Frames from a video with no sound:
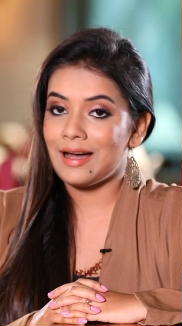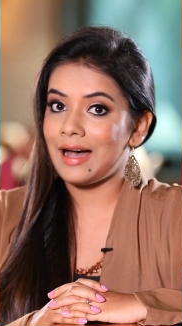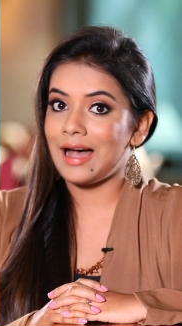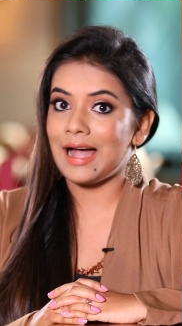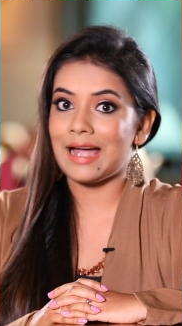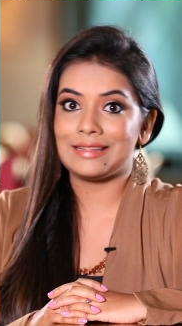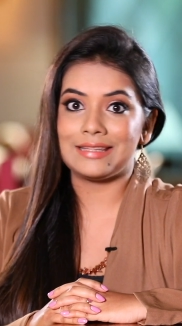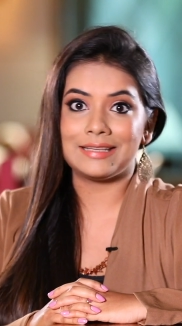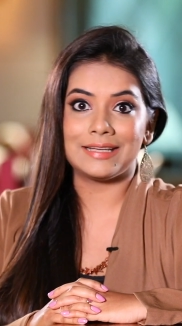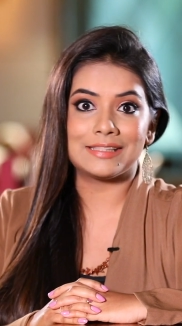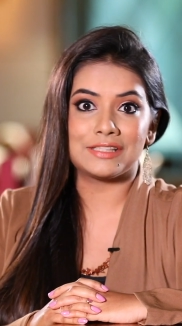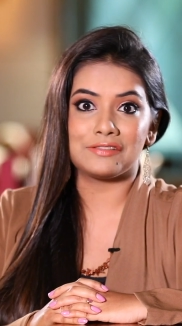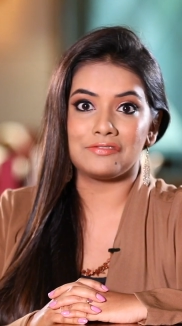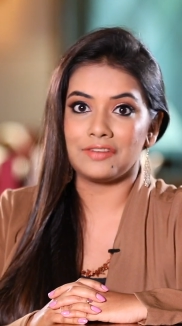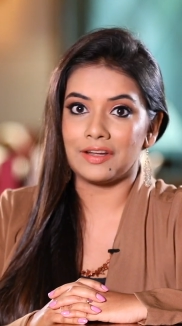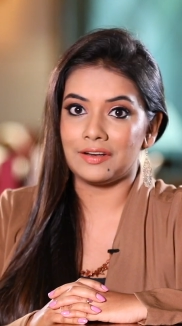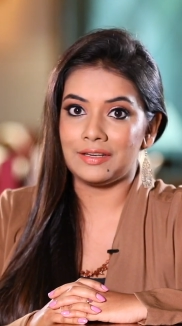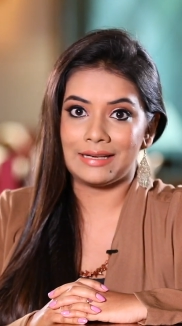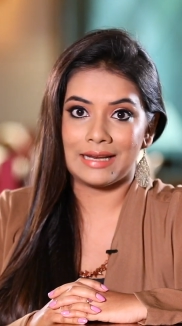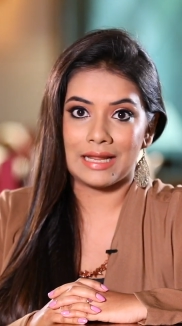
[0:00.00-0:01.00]
I think it's a
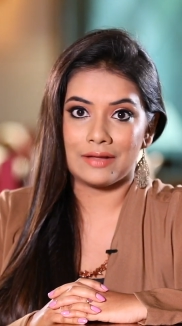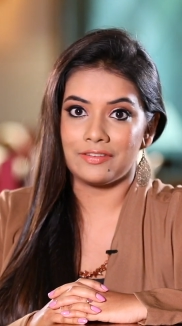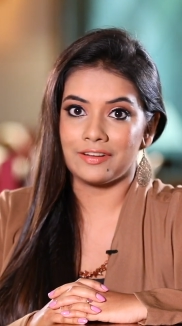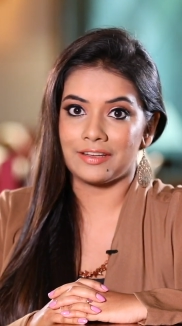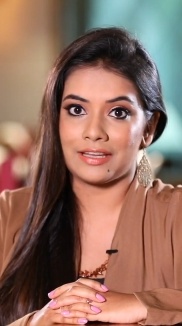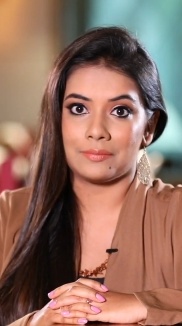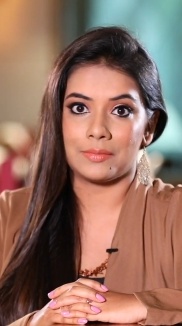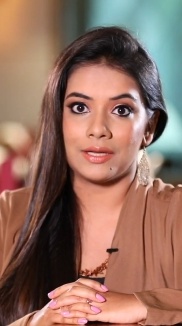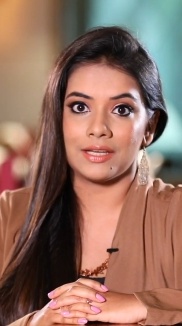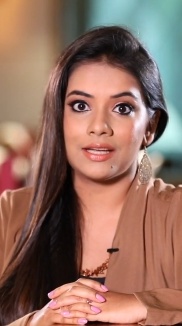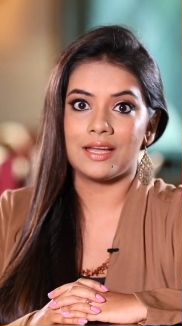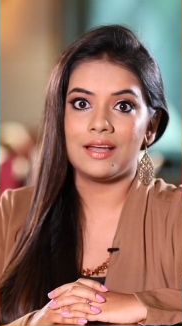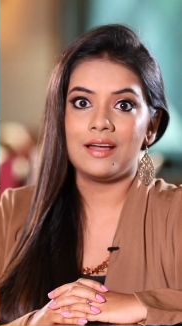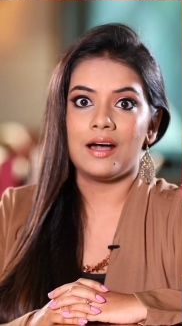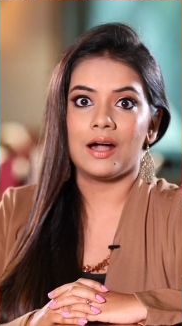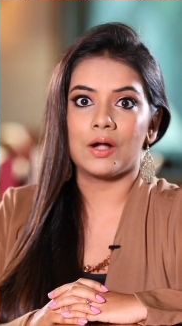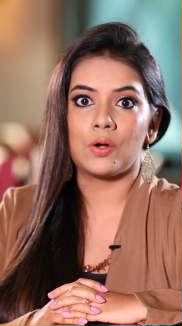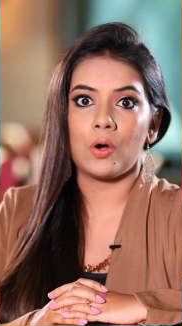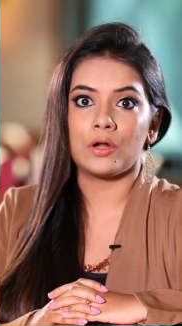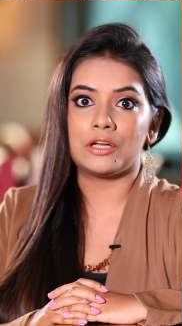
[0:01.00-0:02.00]
very clever gimmick.
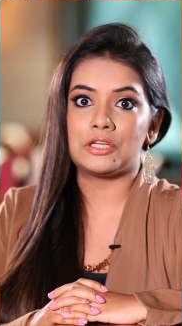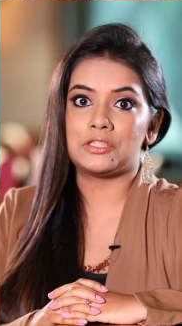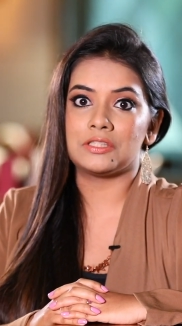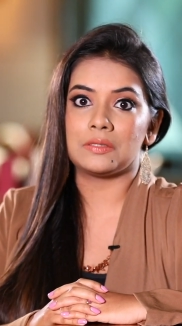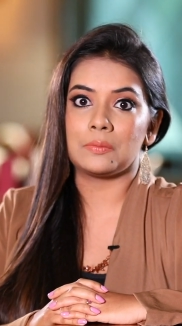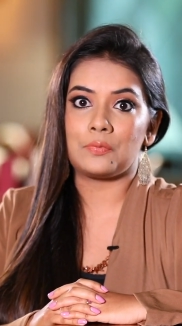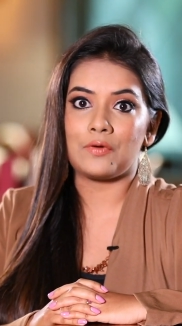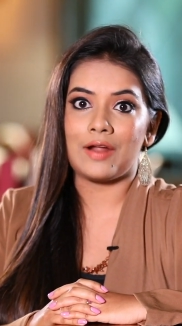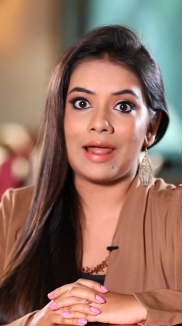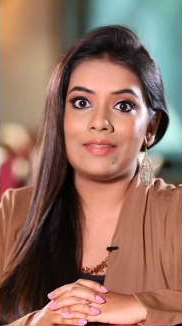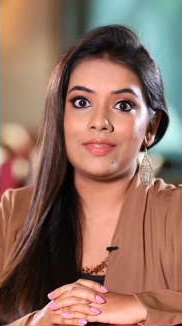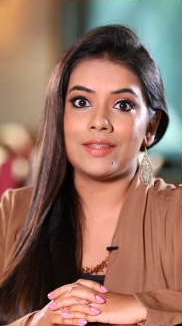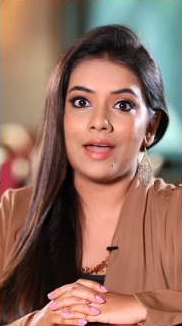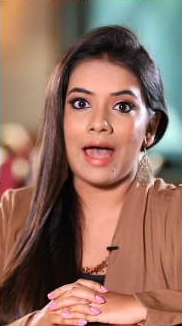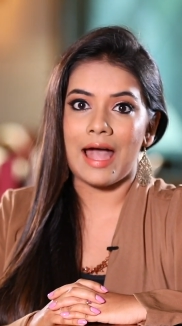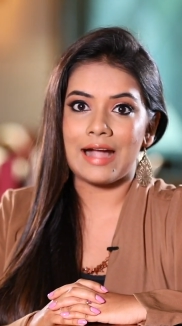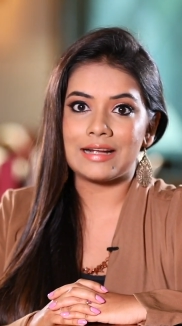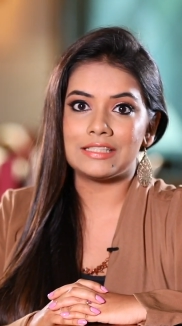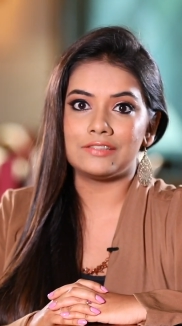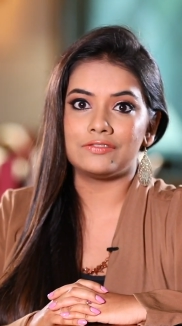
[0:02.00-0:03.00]
According to the brand,
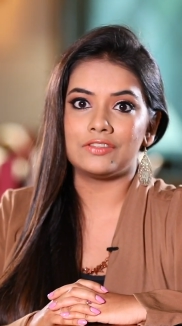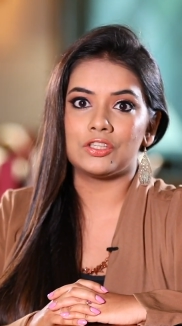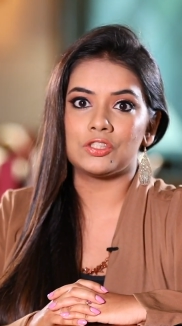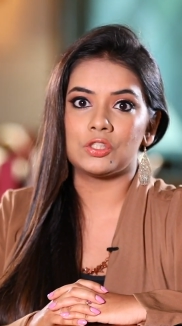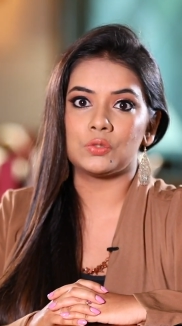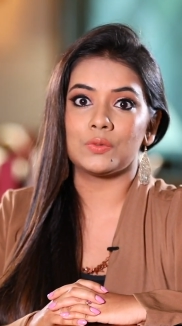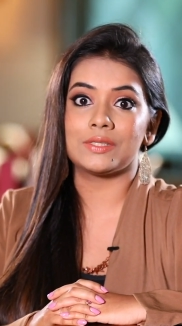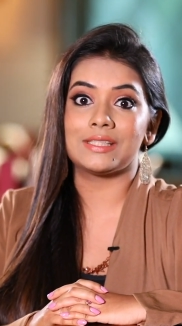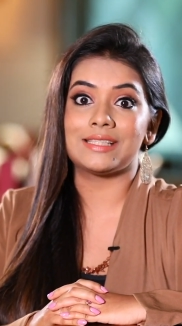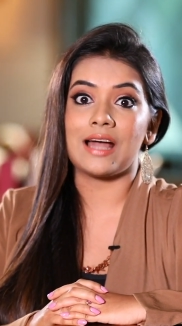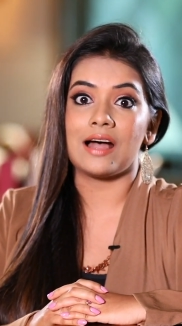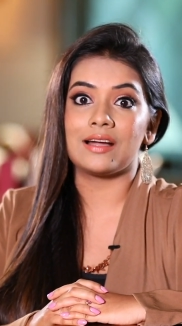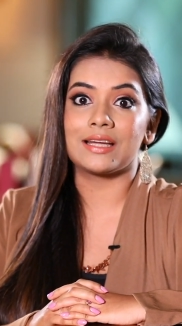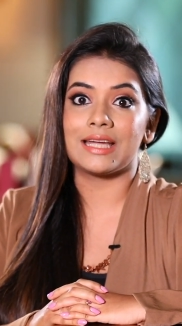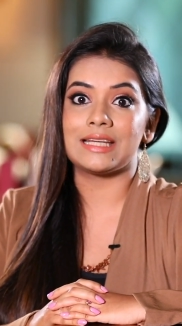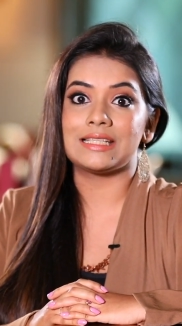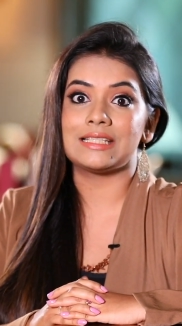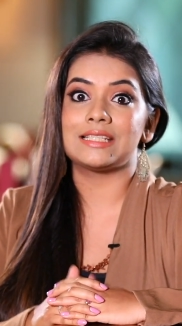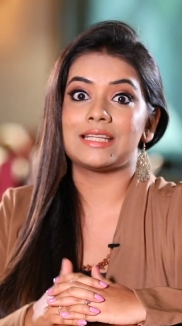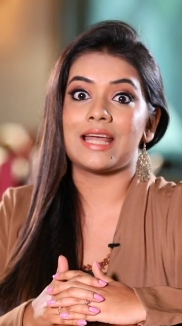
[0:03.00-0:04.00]
the activation was
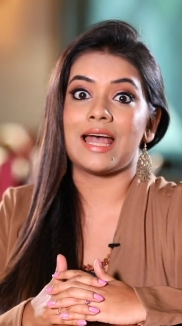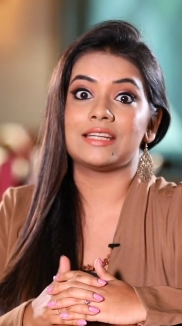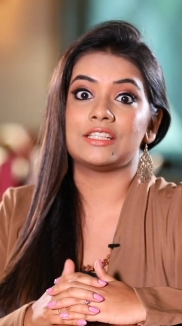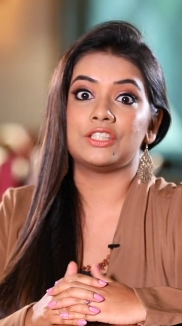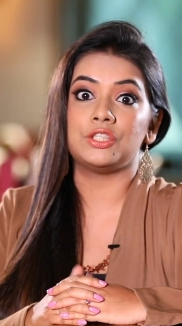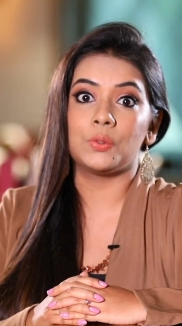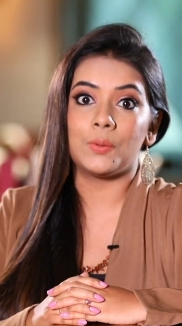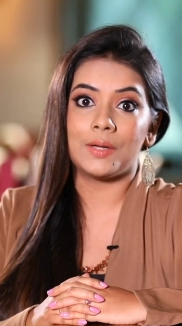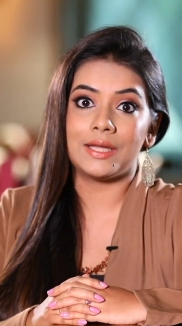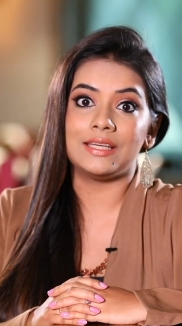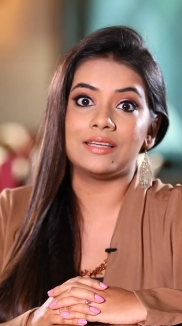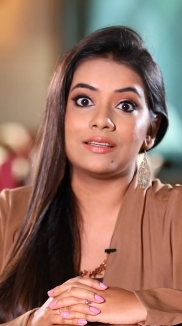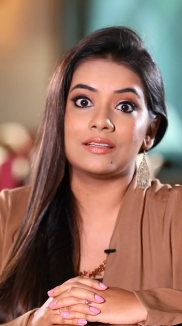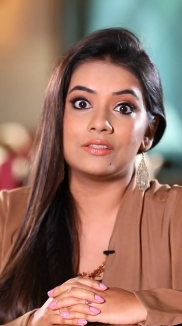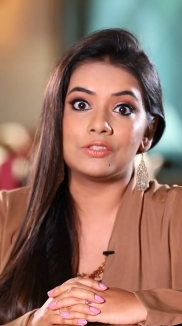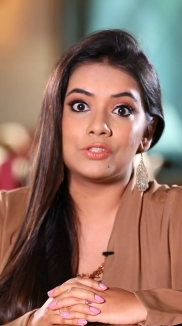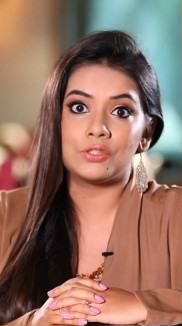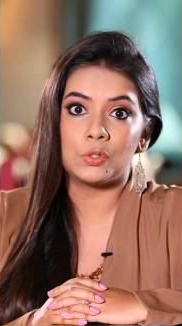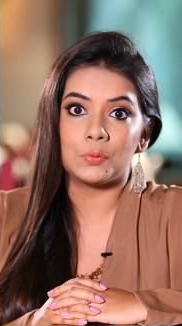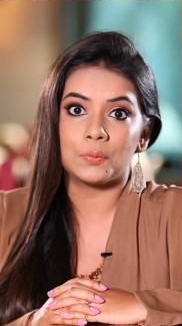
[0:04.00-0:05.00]
targeted at UAE
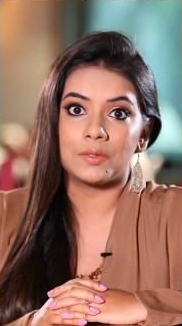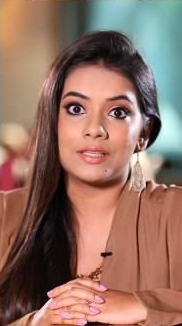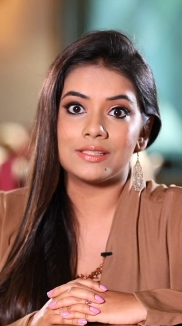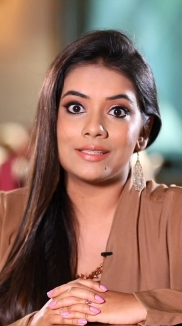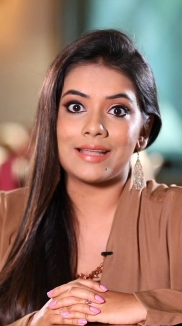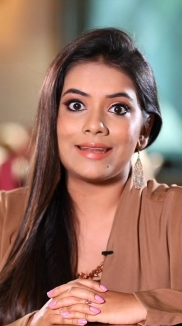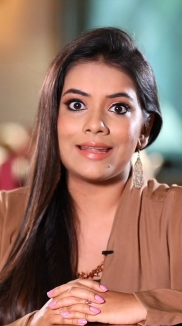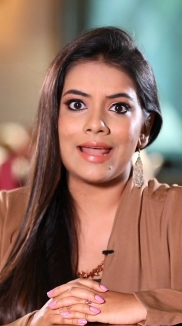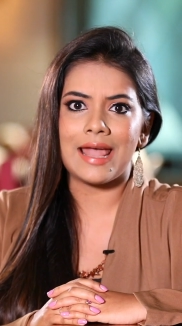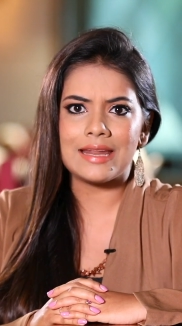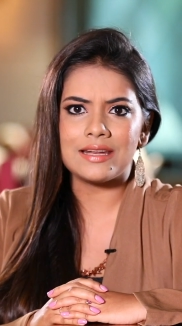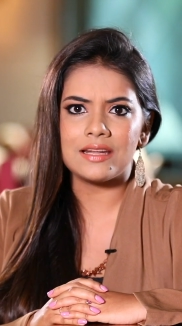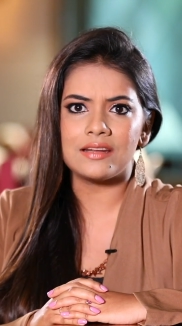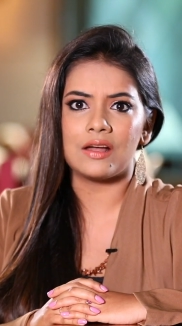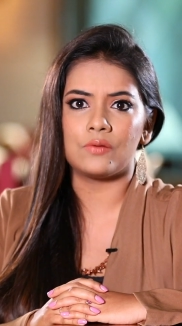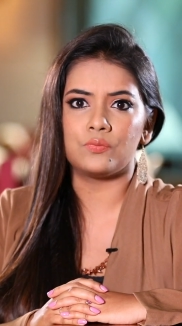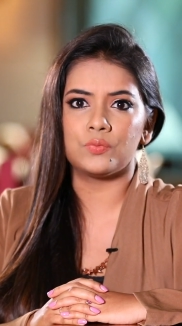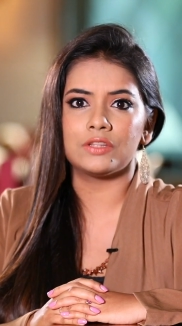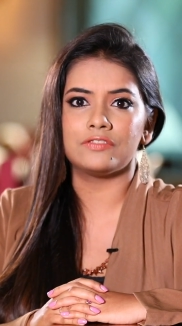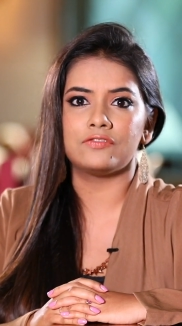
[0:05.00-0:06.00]
consumers and ended
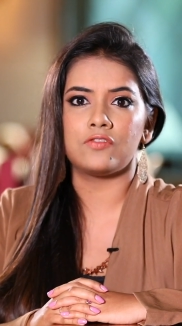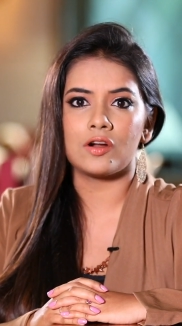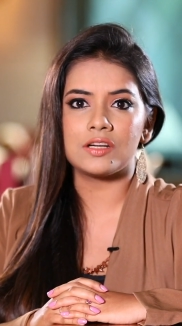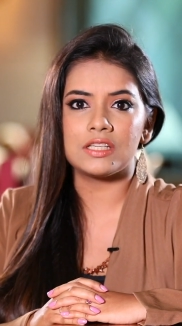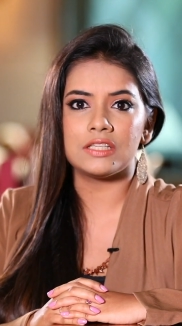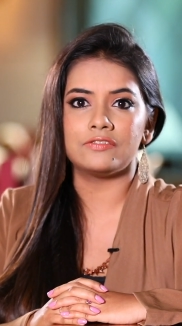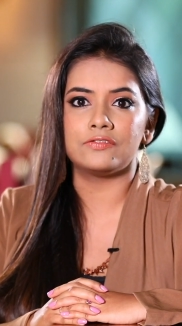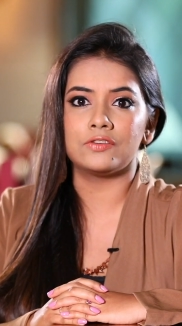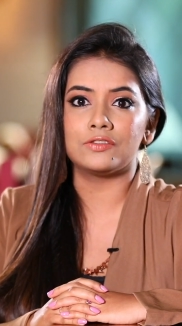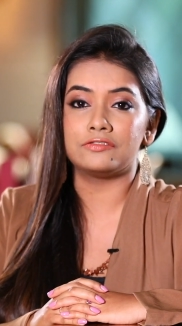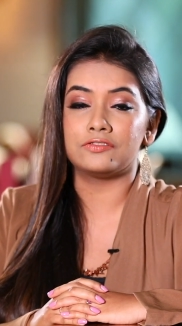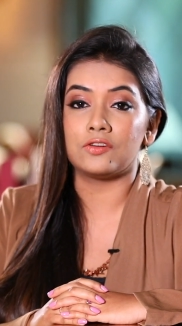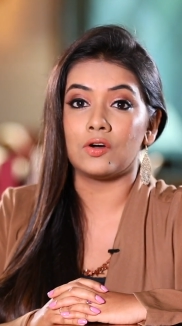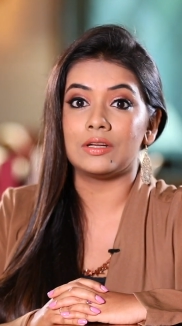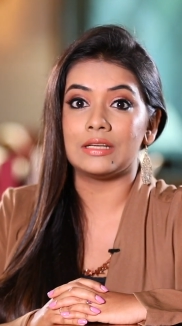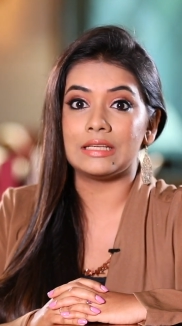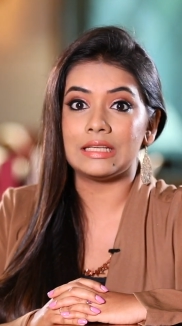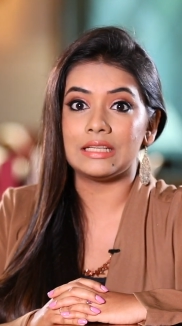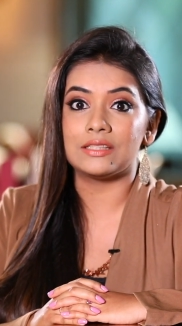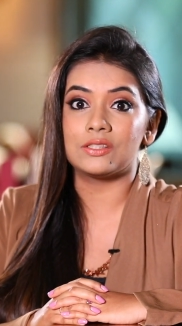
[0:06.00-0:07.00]
up with 40
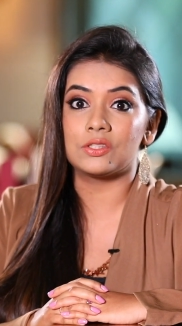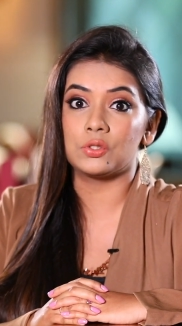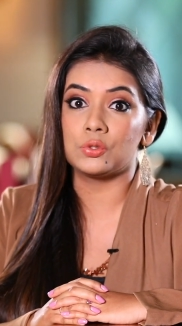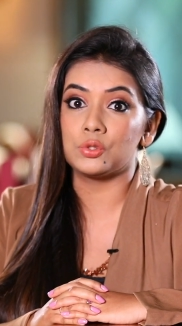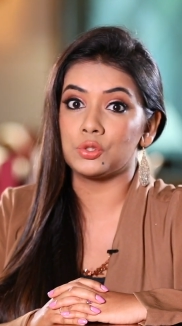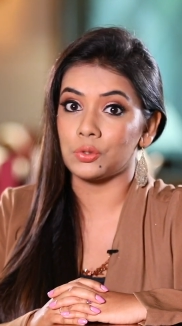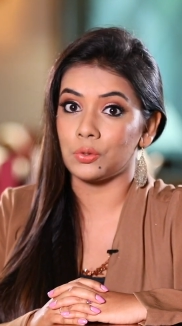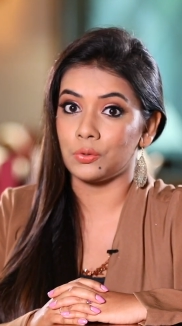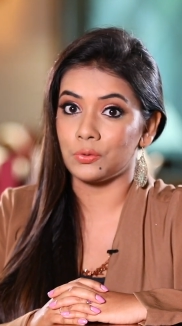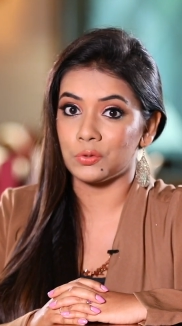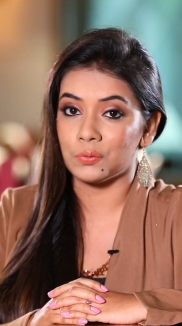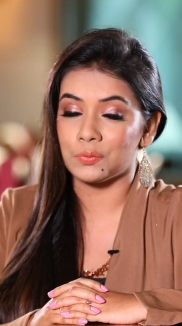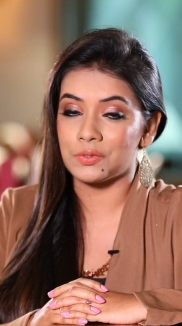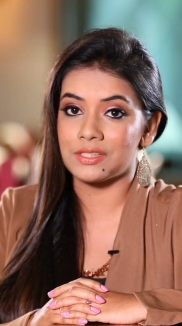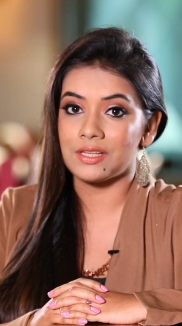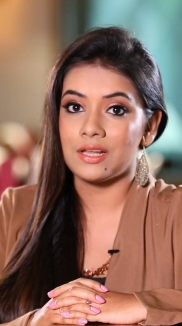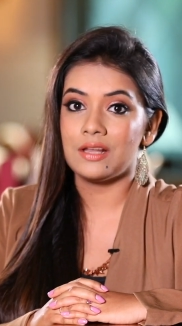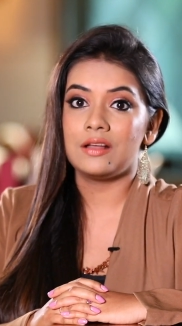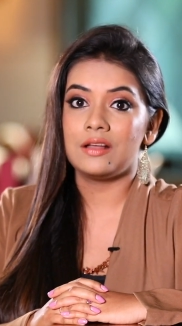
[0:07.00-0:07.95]
footfall leads to showrooms.